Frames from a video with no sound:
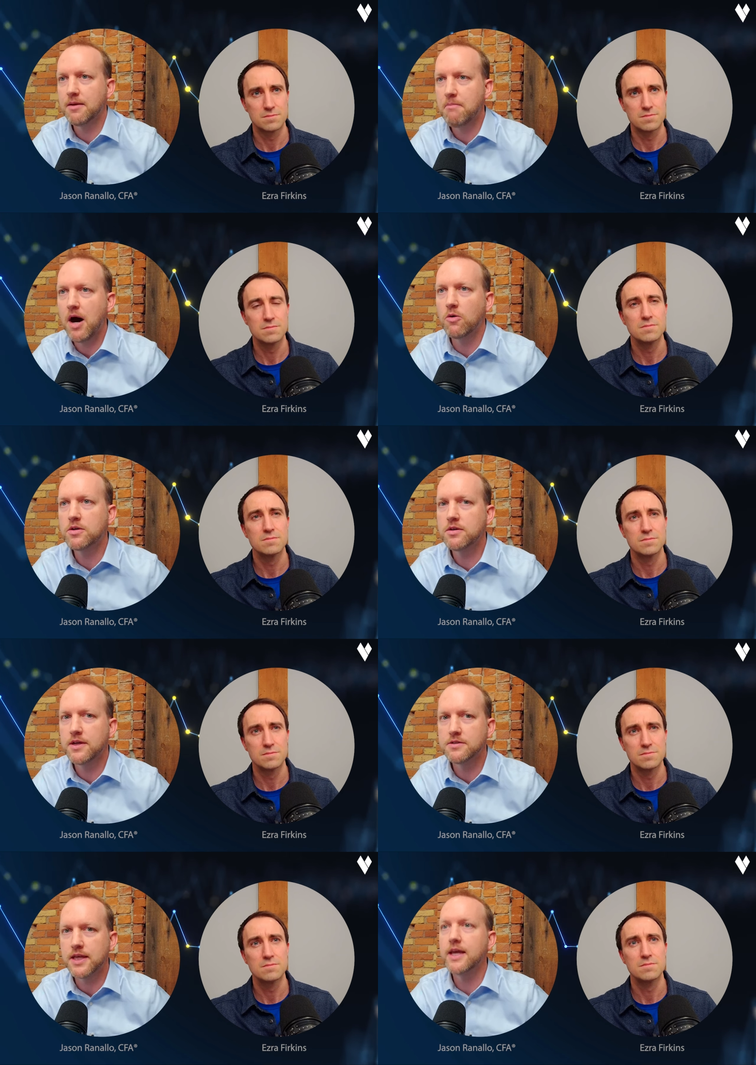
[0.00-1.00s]
Speaker 1: amount
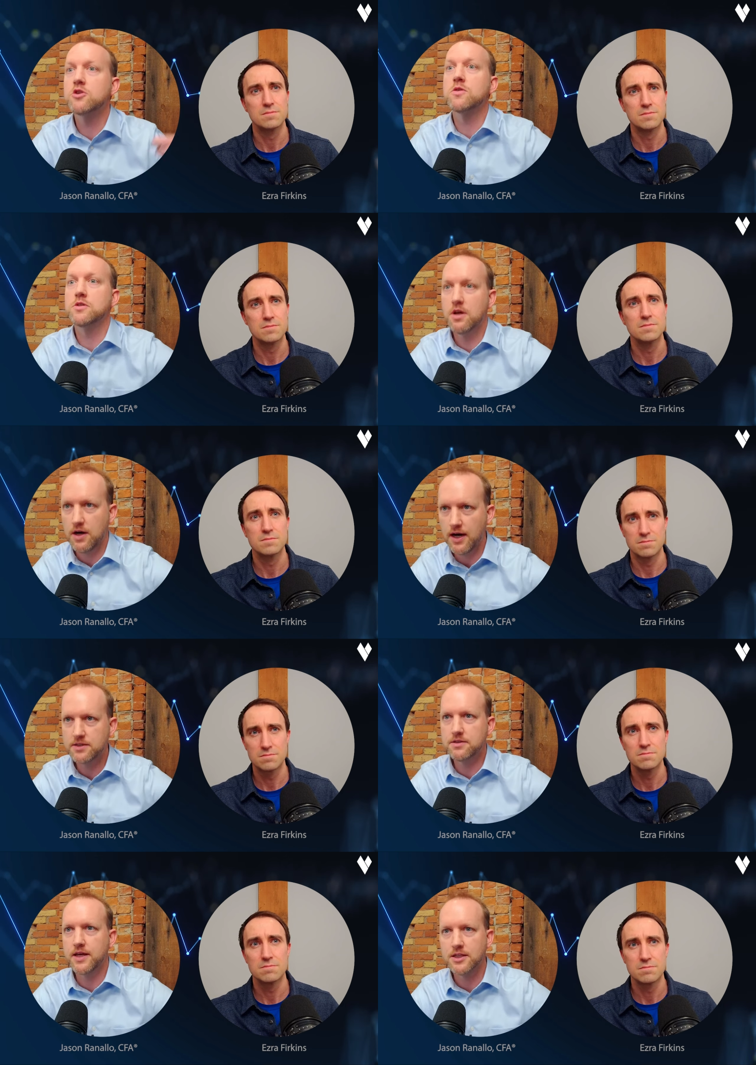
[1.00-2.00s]
is the interest
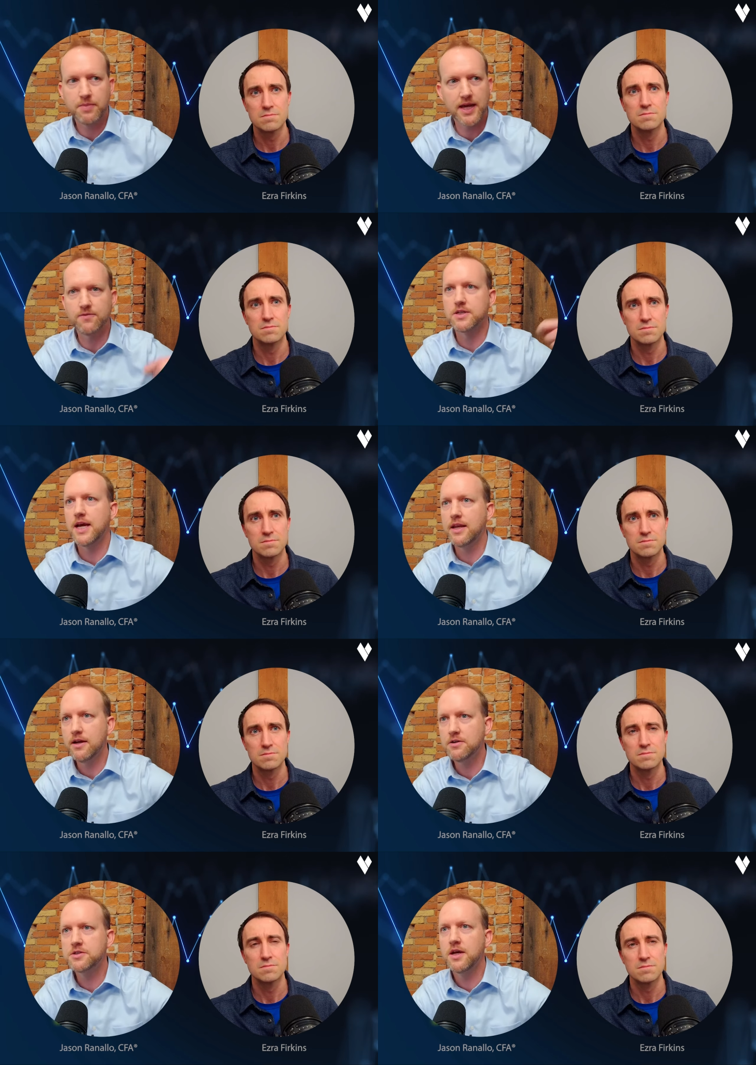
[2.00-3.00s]
cost. It gets paid for 10
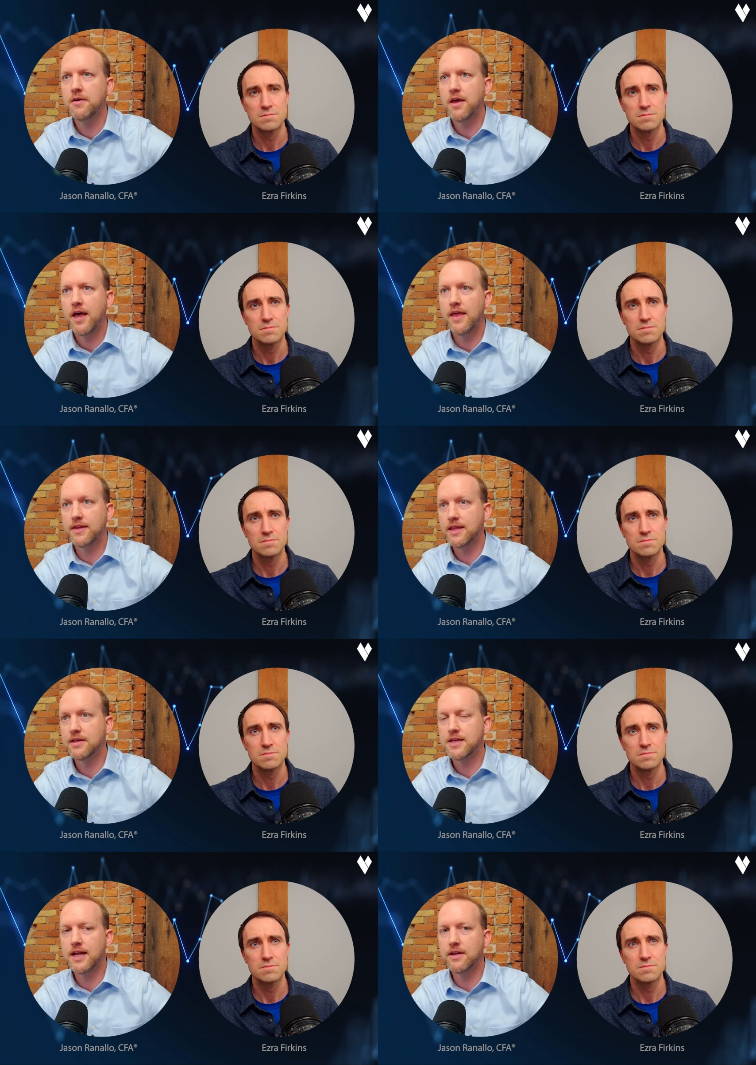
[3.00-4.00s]
years, and at the end of the
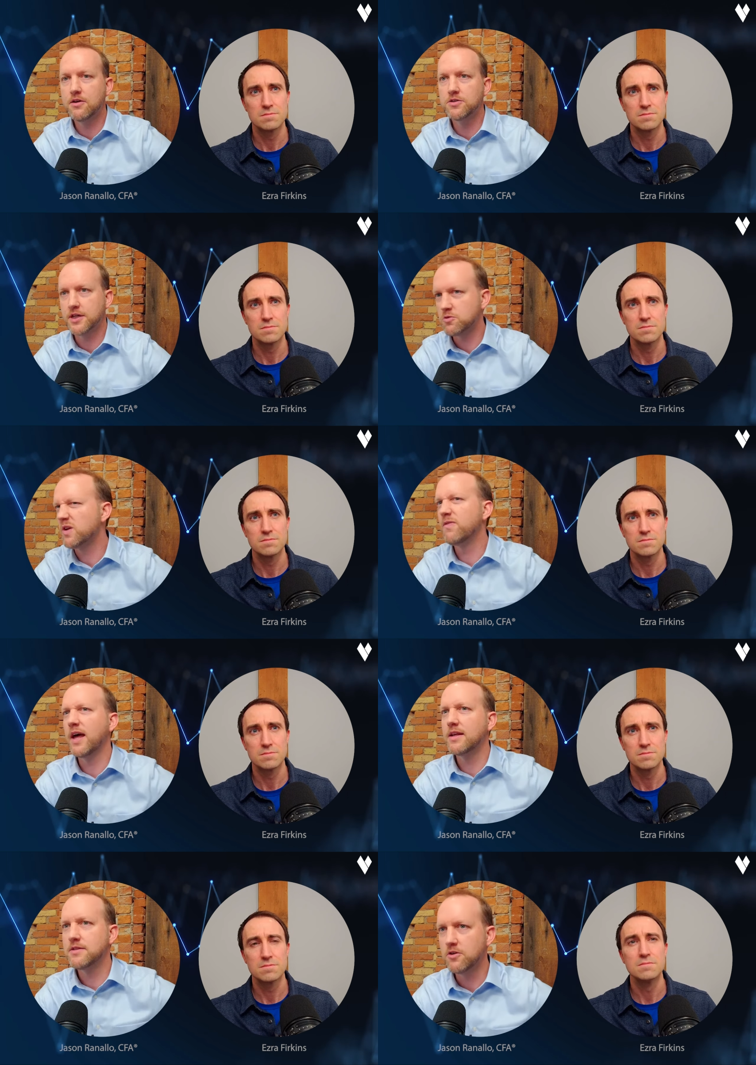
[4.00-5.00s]
10 years, it gets
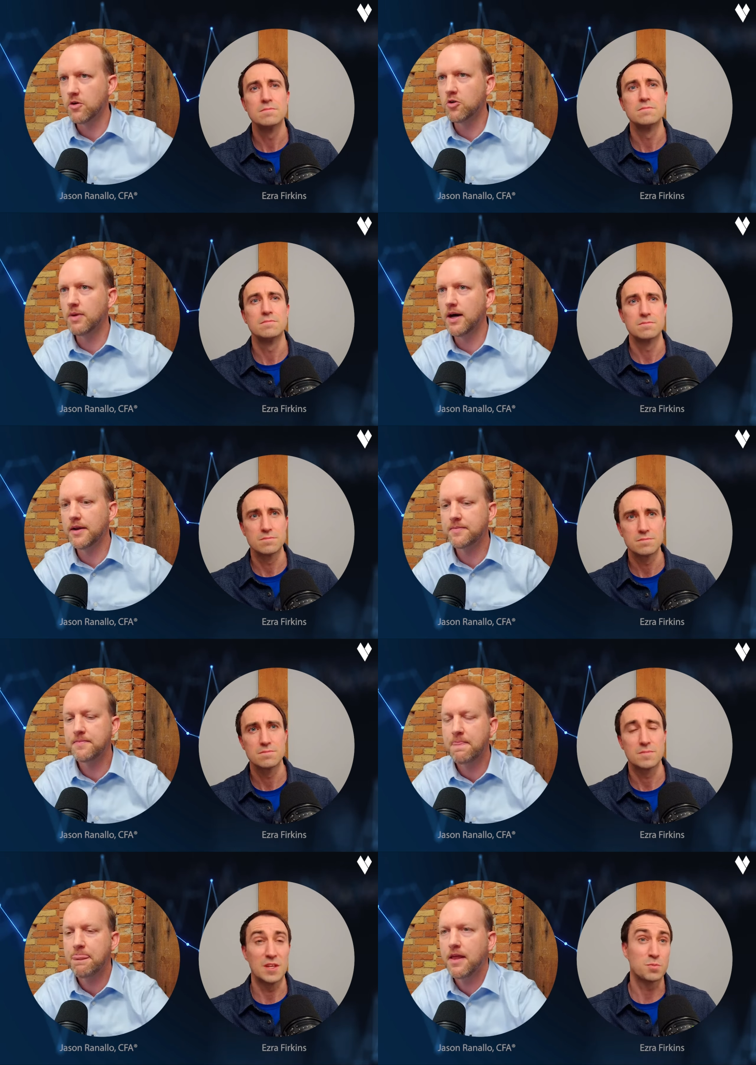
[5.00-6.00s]
refinanced into a new bond.
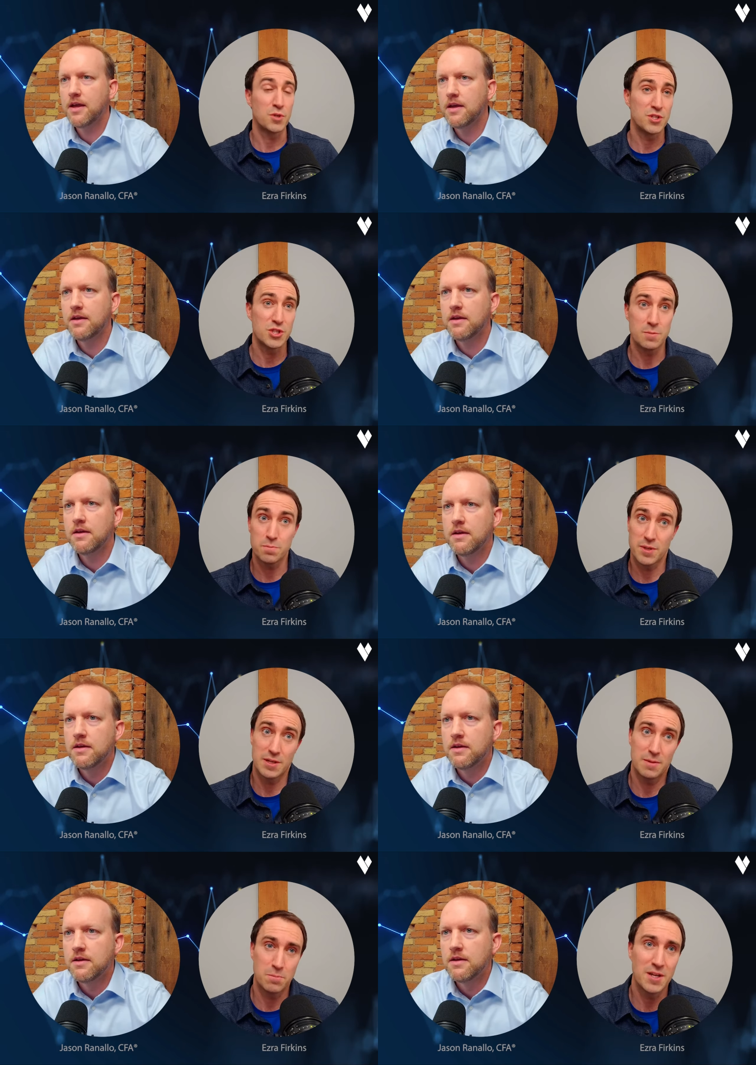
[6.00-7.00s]
Speaker 2: That's pretty cheap
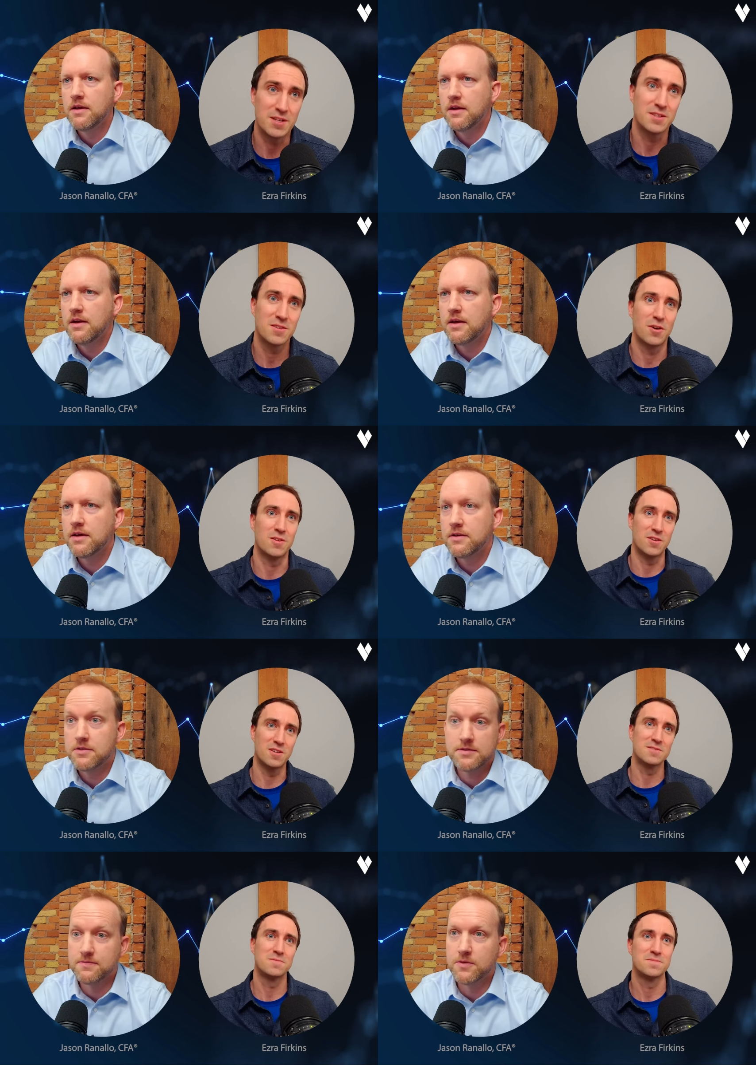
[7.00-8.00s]
uh, money, all in all.
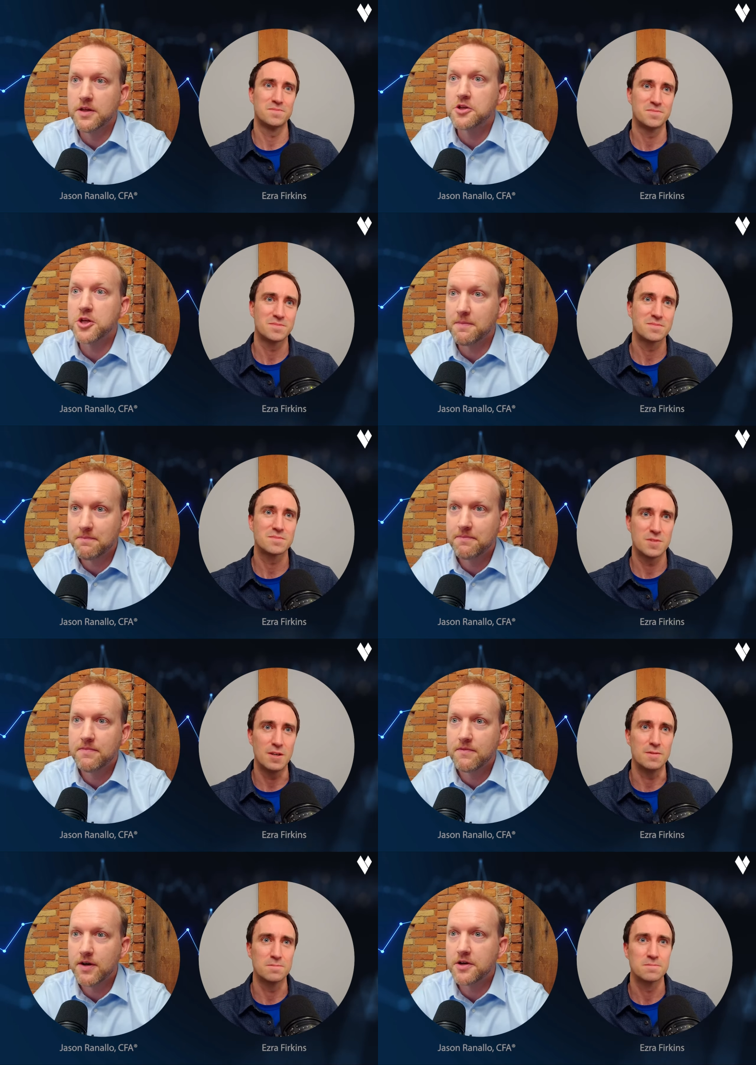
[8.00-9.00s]
It's
Speaker 1: really cheap. Yeah.
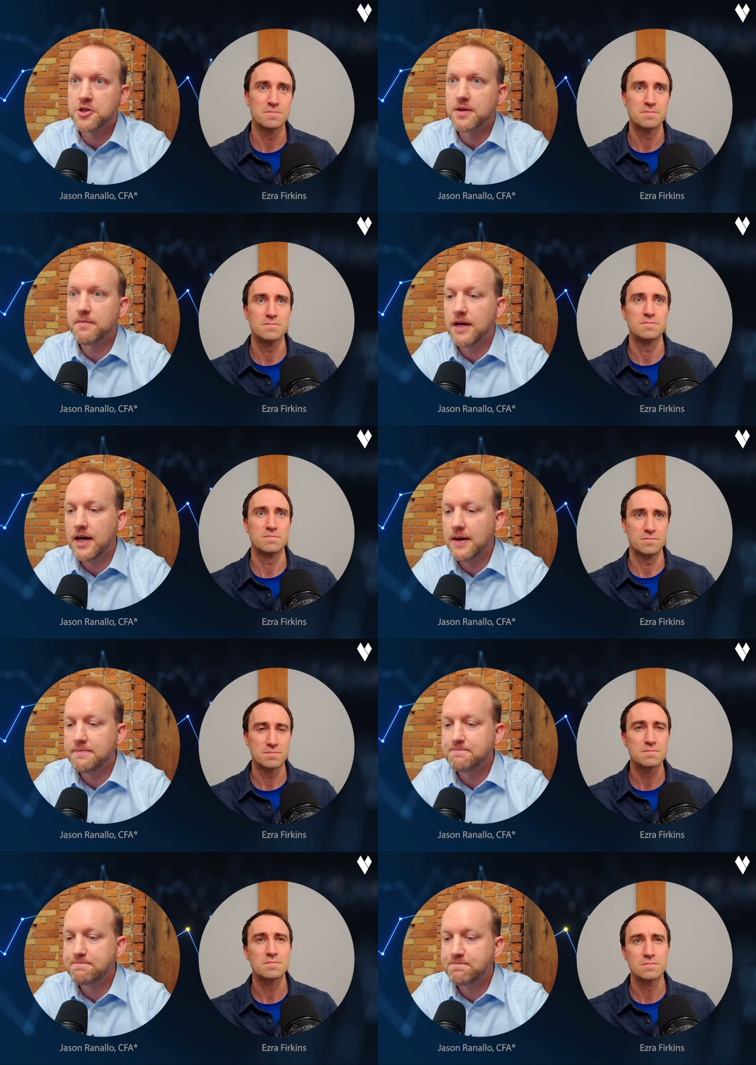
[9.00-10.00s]
Very cheap. Um,